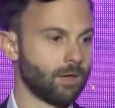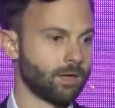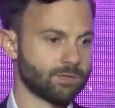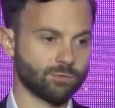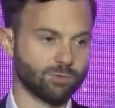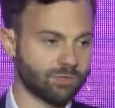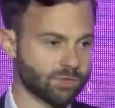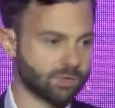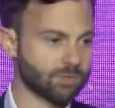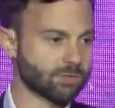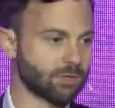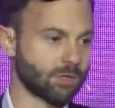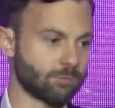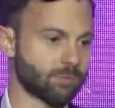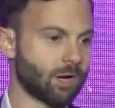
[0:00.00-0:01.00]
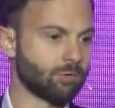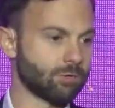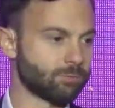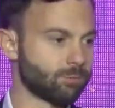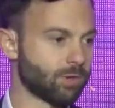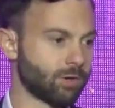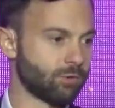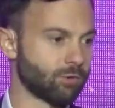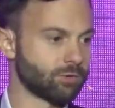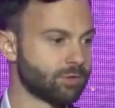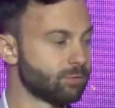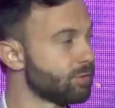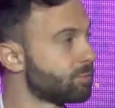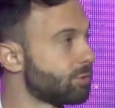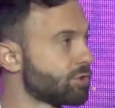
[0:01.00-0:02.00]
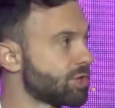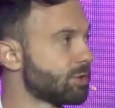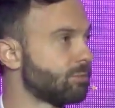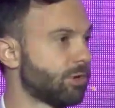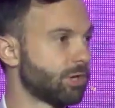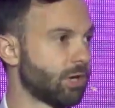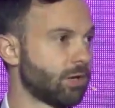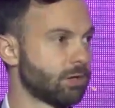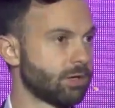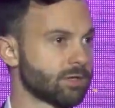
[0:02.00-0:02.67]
And so this is our priority with Project Mariana,